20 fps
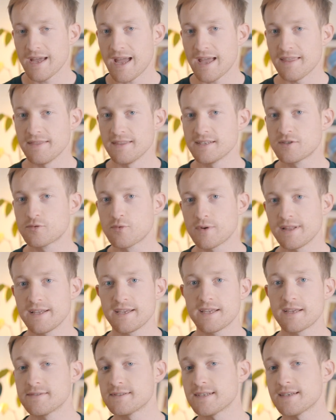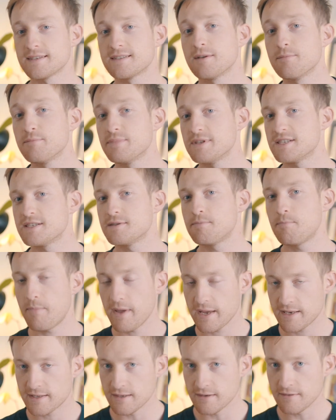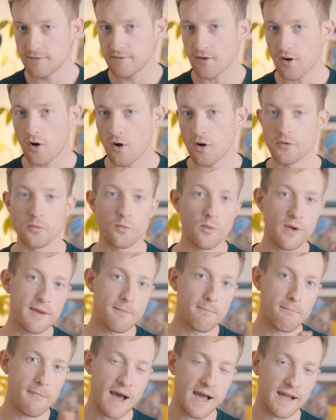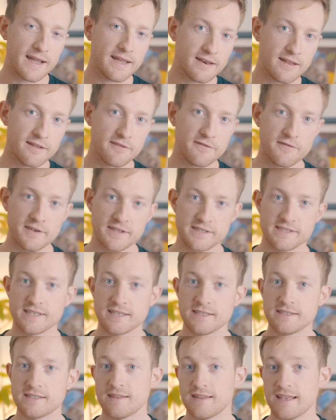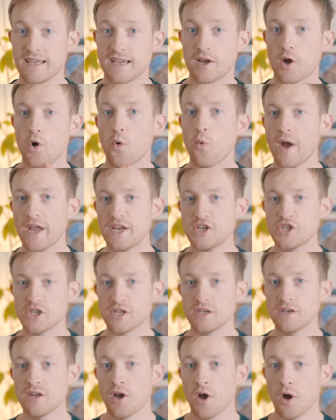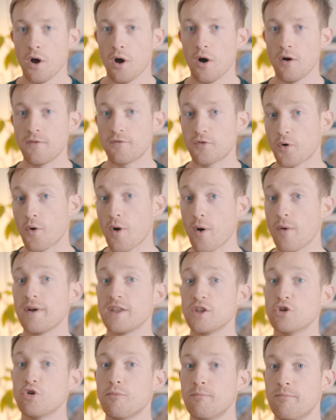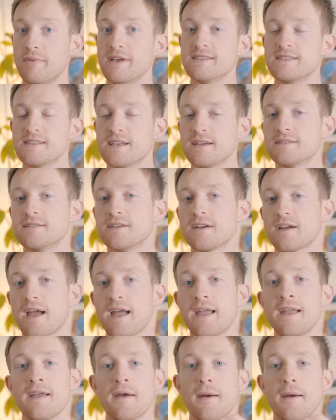and this really gives us some perspective on where marketing fits into the equation of growing your business, okay?